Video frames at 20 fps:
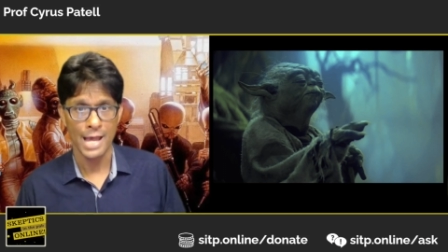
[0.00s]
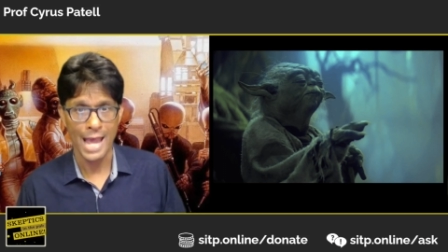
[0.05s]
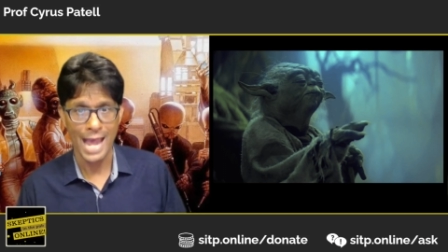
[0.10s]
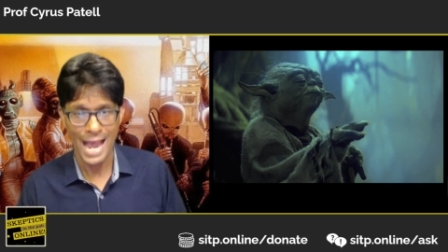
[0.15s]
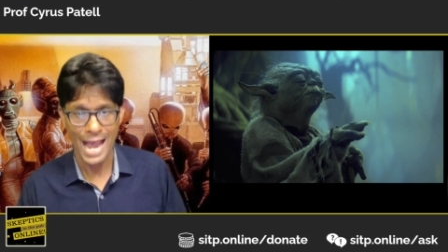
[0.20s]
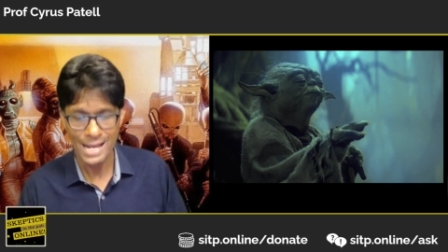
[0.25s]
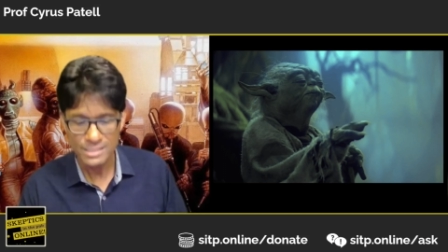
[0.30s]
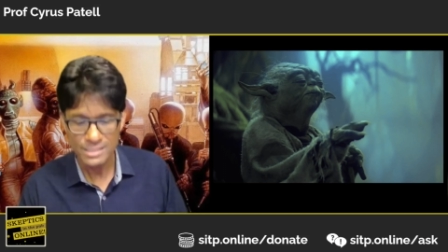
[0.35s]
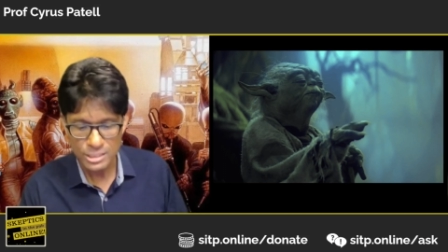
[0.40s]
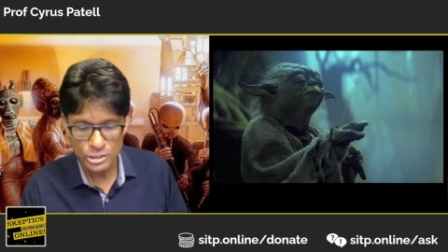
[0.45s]

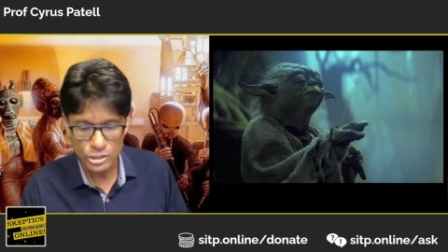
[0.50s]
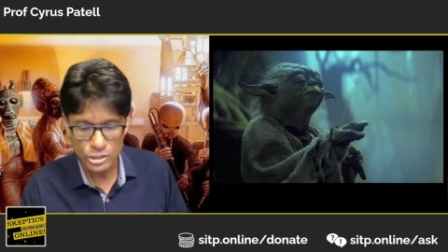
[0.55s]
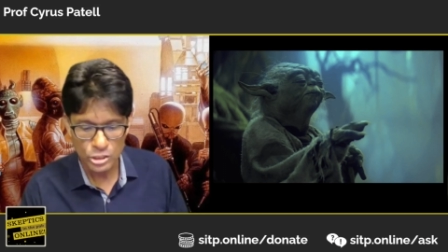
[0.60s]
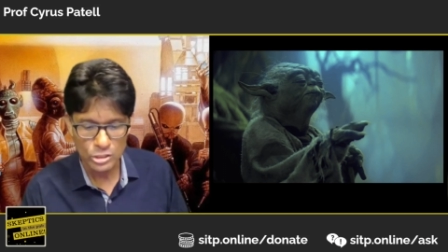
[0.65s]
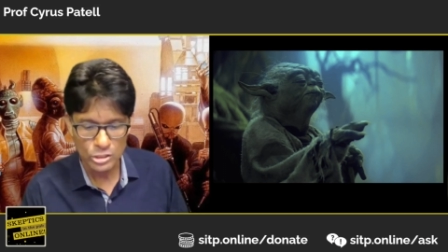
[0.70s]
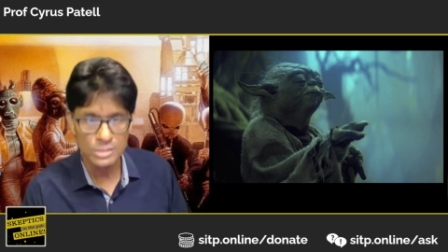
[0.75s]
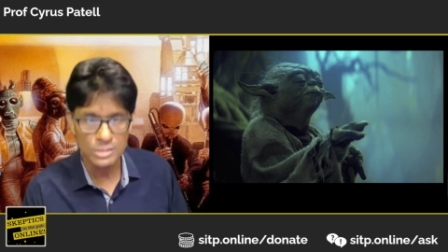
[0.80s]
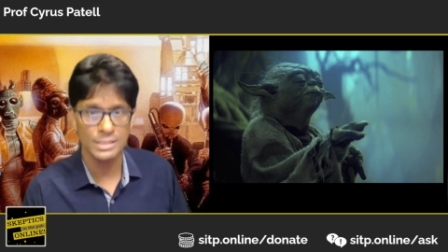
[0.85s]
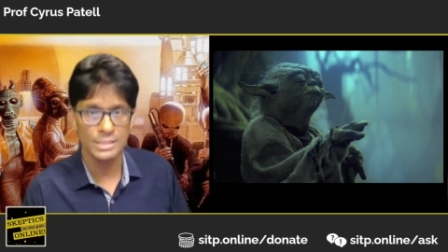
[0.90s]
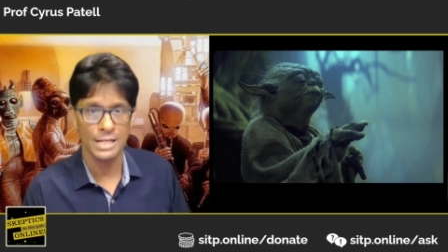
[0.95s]
As it
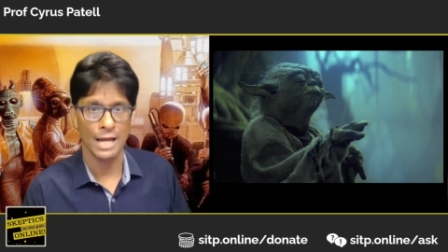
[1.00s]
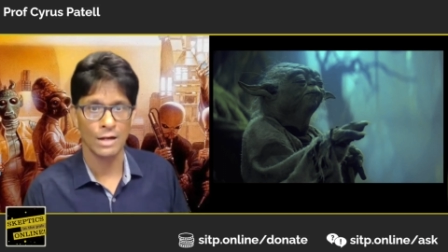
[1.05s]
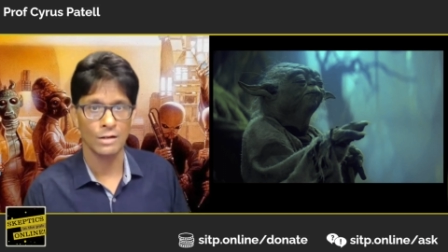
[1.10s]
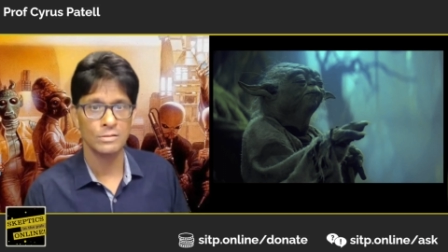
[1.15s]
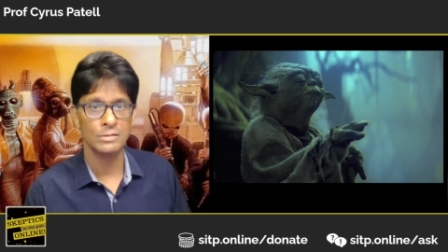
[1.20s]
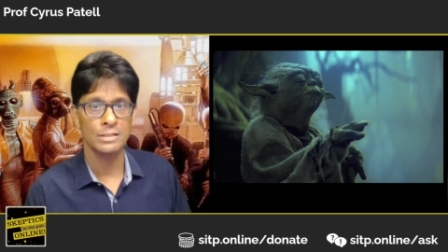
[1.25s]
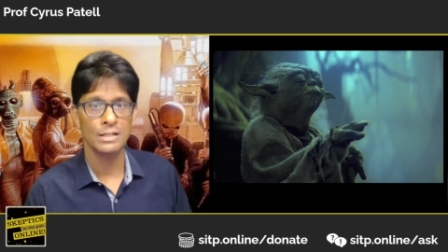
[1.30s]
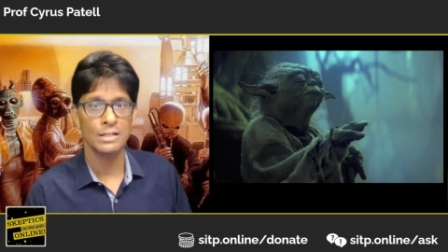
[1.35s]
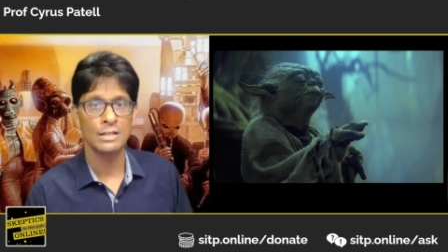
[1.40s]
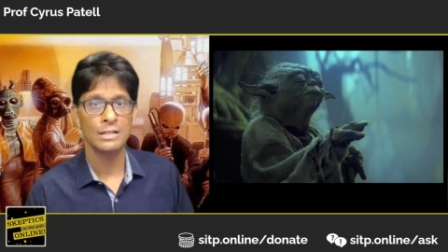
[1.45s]
turns
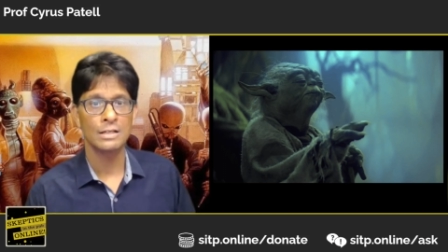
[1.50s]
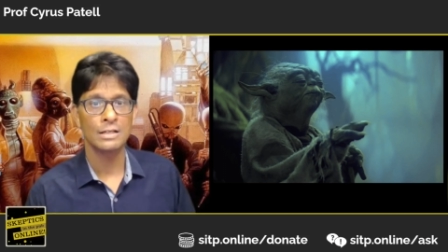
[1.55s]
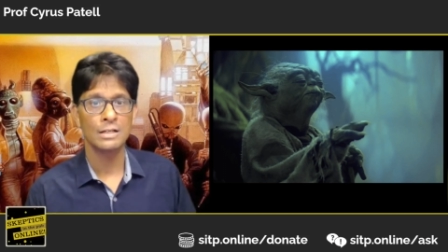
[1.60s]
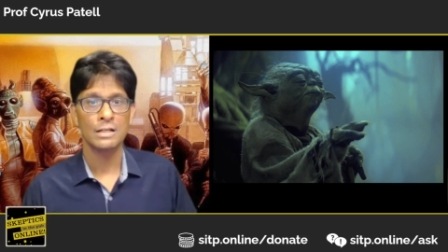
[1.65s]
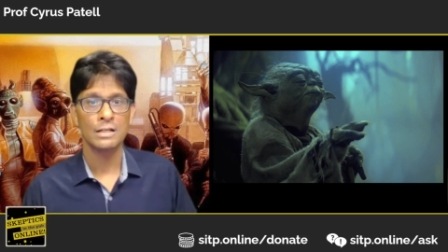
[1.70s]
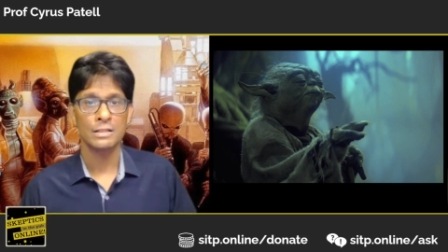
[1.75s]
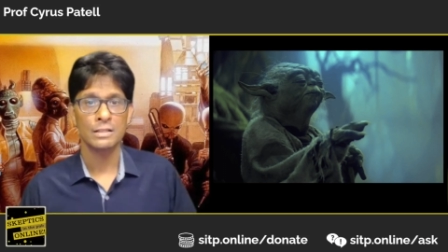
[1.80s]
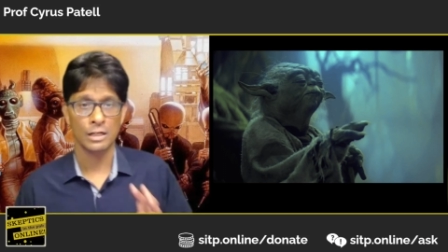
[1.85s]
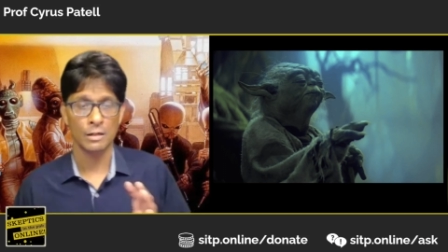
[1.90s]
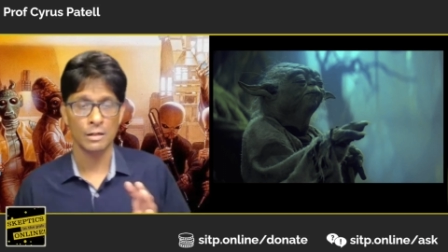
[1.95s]
out,
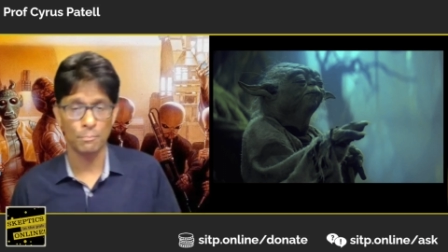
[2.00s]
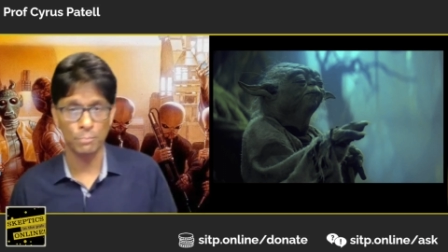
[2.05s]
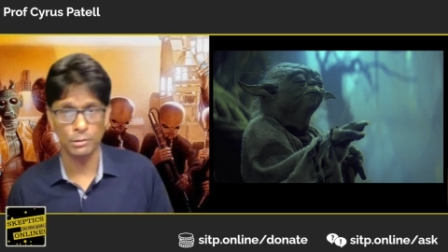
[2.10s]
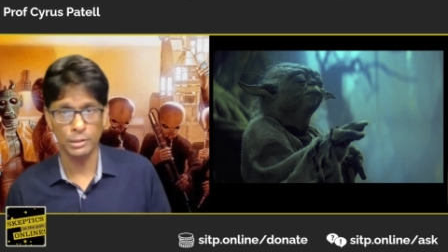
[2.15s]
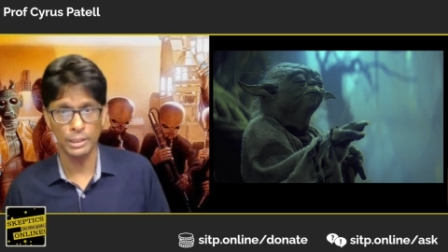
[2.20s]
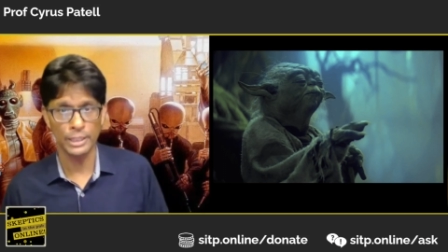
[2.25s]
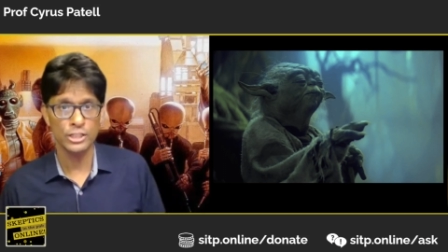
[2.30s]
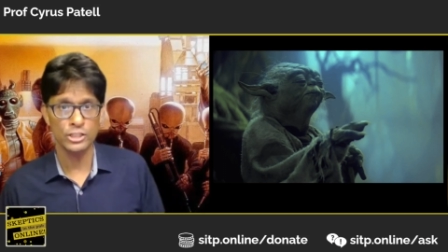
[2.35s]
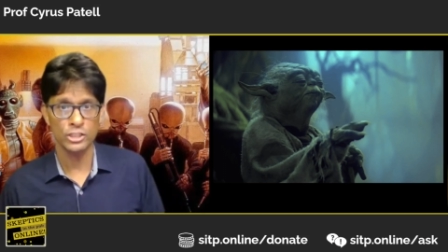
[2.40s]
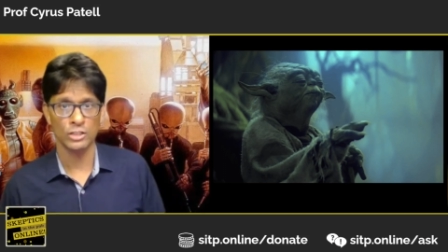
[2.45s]
the
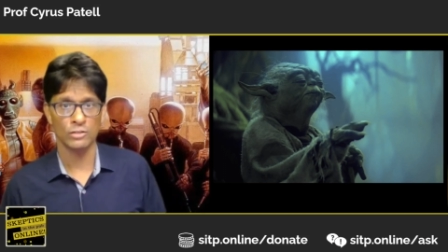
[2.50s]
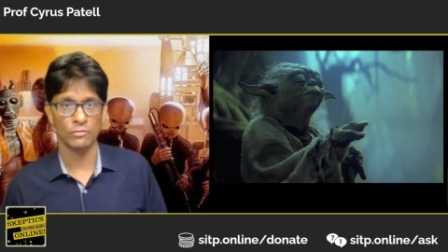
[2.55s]
completion